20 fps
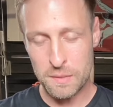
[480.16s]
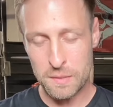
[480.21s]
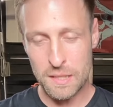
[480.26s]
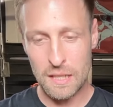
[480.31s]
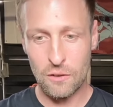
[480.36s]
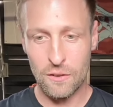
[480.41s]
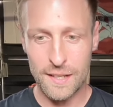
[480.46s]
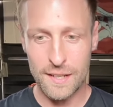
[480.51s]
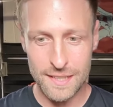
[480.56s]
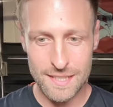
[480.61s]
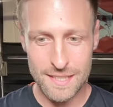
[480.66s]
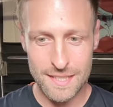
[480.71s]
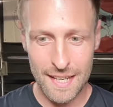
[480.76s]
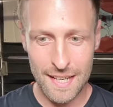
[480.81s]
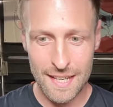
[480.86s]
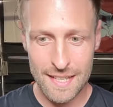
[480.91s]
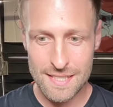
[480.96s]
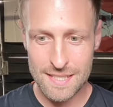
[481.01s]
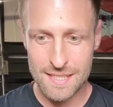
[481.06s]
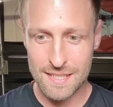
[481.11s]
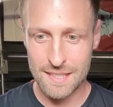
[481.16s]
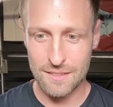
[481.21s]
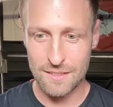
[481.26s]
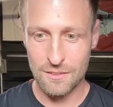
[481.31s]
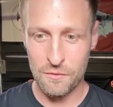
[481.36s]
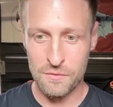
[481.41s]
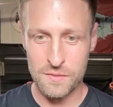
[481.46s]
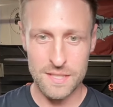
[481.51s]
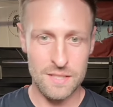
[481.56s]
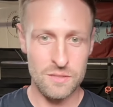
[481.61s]
behind a desk.
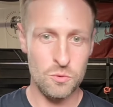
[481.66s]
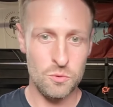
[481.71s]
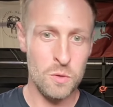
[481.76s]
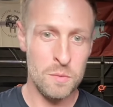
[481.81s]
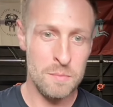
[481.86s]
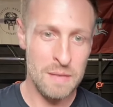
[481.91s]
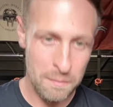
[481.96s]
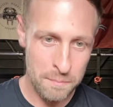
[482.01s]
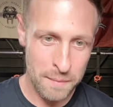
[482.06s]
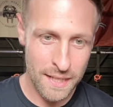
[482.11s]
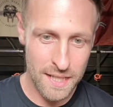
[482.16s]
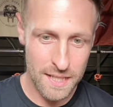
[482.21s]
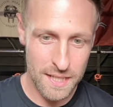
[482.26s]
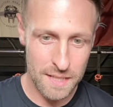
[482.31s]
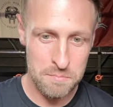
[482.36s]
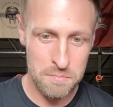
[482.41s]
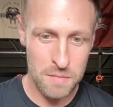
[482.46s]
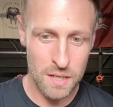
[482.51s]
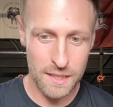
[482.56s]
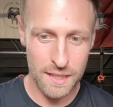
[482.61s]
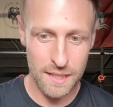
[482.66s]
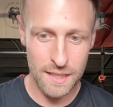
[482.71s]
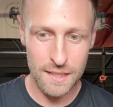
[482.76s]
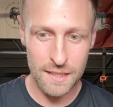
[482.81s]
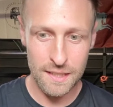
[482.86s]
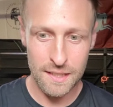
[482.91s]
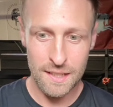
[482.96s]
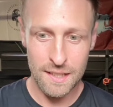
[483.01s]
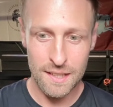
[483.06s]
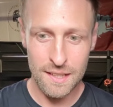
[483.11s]
Obviously, it's all about making
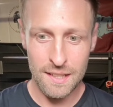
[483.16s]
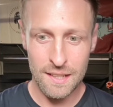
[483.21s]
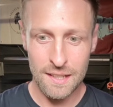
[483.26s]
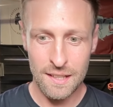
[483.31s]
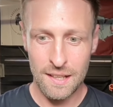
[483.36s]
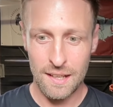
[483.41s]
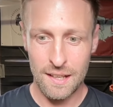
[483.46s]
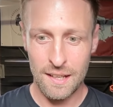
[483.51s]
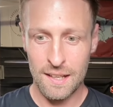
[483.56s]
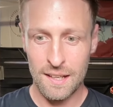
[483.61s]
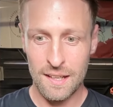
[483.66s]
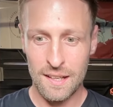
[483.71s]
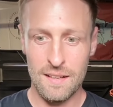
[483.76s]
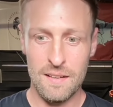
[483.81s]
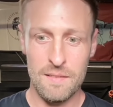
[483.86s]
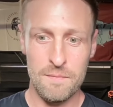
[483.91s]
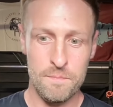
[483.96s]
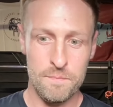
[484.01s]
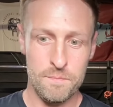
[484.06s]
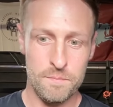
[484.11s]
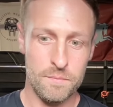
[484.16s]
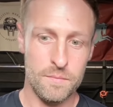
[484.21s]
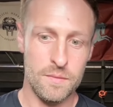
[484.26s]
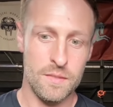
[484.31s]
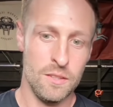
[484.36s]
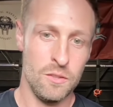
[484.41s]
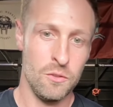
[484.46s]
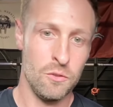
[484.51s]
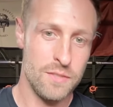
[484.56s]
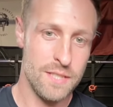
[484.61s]
money. Um,
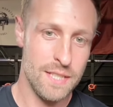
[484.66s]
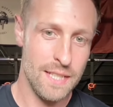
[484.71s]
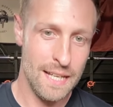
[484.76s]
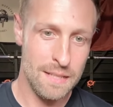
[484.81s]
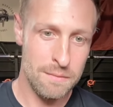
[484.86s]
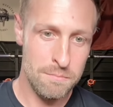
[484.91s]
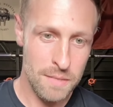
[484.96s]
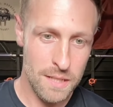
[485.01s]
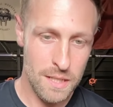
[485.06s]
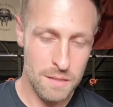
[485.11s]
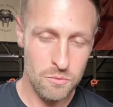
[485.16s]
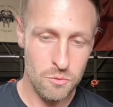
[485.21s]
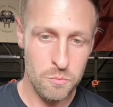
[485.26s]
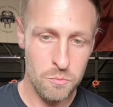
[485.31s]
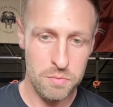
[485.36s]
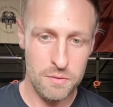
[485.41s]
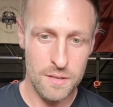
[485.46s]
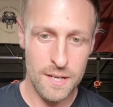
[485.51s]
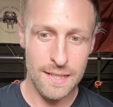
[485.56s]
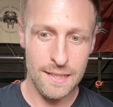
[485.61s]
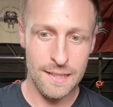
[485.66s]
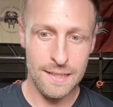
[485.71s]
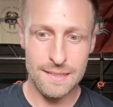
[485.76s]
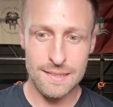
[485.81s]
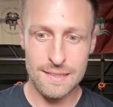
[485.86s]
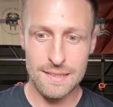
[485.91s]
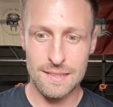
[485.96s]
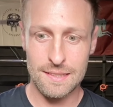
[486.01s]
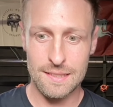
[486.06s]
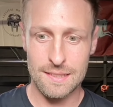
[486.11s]
you obviously had minimal
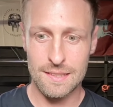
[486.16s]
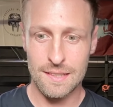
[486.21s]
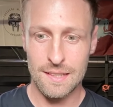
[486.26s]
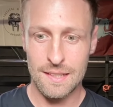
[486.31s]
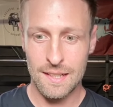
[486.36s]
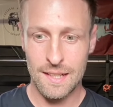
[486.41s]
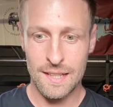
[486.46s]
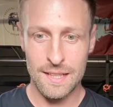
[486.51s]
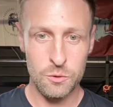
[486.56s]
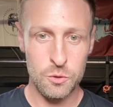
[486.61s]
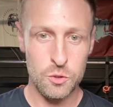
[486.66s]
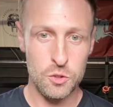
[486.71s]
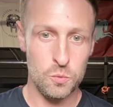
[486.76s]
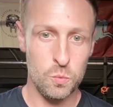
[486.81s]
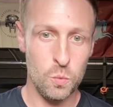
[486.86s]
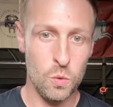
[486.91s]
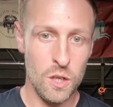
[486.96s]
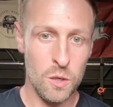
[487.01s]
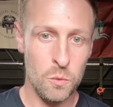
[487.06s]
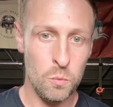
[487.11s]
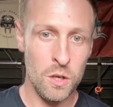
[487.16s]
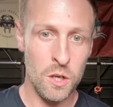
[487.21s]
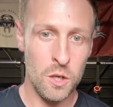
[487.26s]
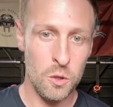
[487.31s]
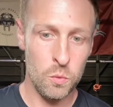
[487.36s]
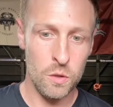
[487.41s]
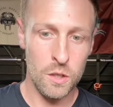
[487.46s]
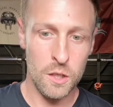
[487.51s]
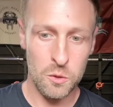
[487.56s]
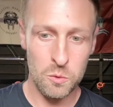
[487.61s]
breaks, and it was just work,
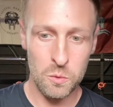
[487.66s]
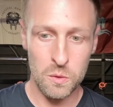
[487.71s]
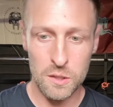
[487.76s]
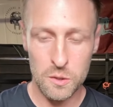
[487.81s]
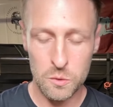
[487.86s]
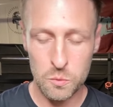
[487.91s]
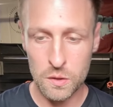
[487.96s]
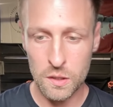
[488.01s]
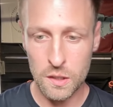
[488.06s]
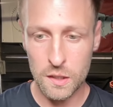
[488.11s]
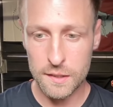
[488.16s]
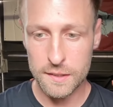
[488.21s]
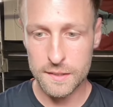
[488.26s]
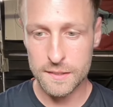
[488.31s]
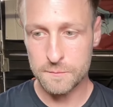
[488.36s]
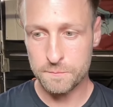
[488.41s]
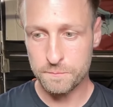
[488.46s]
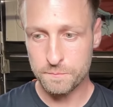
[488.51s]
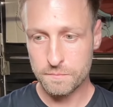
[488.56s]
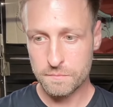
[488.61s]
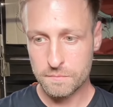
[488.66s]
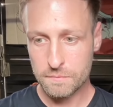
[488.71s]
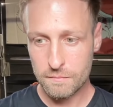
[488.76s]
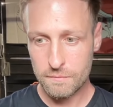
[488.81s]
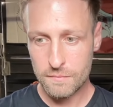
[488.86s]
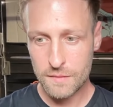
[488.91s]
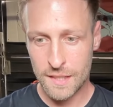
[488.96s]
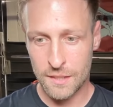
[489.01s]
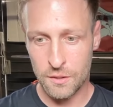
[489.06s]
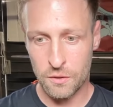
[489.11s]
work, work, work, work.
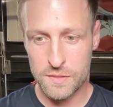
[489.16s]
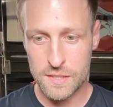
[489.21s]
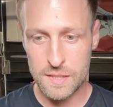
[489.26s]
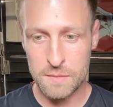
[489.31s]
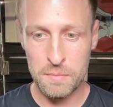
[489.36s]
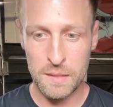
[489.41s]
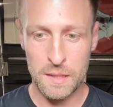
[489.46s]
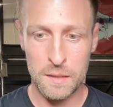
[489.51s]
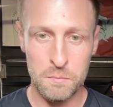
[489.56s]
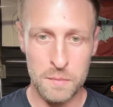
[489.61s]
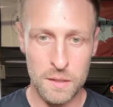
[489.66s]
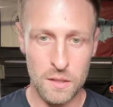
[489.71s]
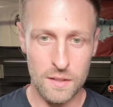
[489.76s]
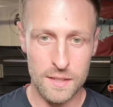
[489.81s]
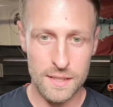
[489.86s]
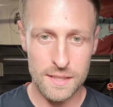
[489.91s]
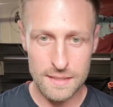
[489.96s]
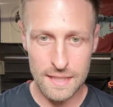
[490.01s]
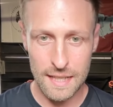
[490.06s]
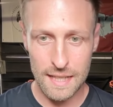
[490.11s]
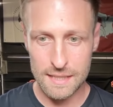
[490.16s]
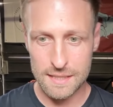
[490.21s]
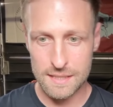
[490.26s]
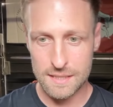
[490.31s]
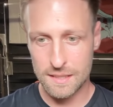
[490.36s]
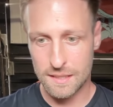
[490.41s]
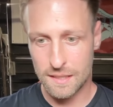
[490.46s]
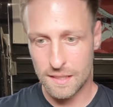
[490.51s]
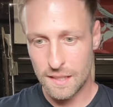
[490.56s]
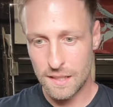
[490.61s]
And obviously, being behind a
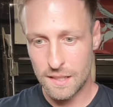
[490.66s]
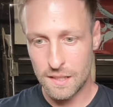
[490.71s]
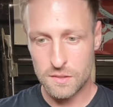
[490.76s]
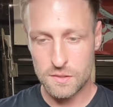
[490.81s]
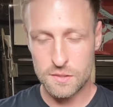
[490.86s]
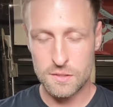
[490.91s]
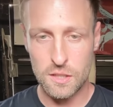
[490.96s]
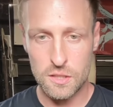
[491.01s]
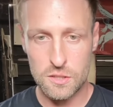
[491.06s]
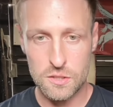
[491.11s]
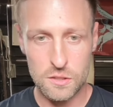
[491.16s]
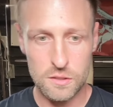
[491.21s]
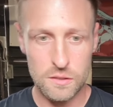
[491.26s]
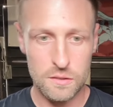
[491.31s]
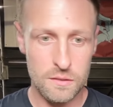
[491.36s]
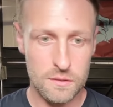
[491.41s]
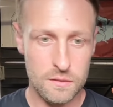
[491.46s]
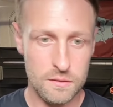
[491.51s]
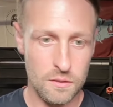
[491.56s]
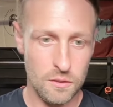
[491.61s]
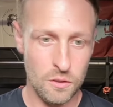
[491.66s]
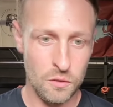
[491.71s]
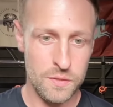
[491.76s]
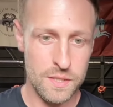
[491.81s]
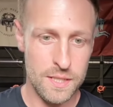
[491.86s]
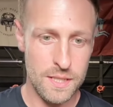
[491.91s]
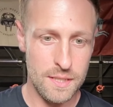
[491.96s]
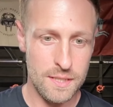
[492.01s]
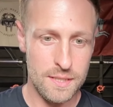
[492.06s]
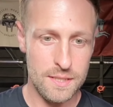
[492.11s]
desk doesn't
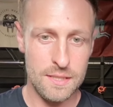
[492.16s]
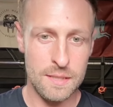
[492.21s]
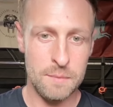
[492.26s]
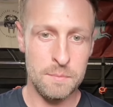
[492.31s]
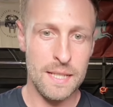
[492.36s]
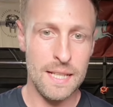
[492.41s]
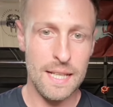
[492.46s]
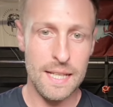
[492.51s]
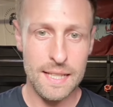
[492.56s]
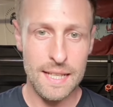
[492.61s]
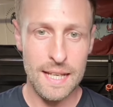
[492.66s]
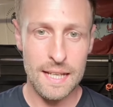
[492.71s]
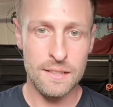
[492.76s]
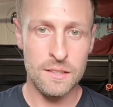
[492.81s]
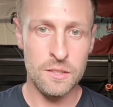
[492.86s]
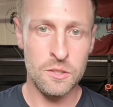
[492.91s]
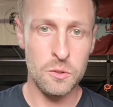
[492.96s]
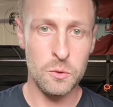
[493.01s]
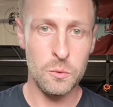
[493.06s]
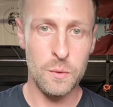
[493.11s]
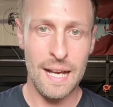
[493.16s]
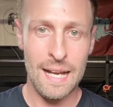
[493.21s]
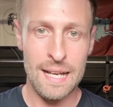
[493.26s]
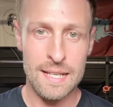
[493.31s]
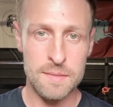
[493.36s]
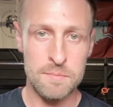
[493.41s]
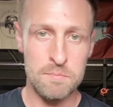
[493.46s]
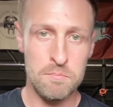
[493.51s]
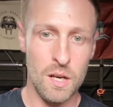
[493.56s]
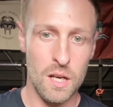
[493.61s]
obviously stimulate you
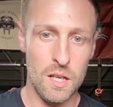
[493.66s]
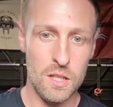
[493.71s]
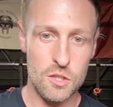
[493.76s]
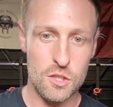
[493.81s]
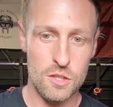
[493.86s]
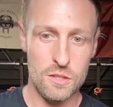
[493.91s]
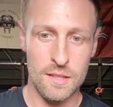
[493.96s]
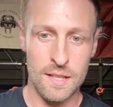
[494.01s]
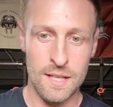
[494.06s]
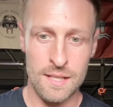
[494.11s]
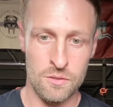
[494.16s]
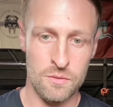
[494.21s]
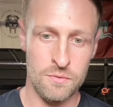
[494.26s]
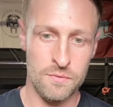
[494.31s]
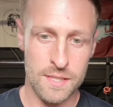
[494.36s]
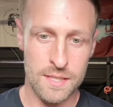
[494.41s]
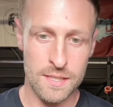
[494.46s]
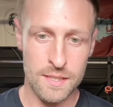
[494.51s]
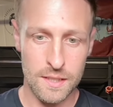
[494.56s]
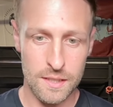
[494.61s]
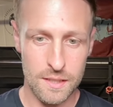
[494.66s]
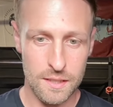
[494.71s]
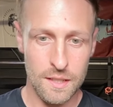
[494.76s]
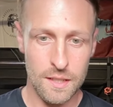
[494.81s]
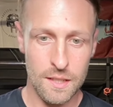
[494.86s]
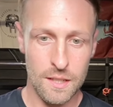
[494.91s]
as much as obviously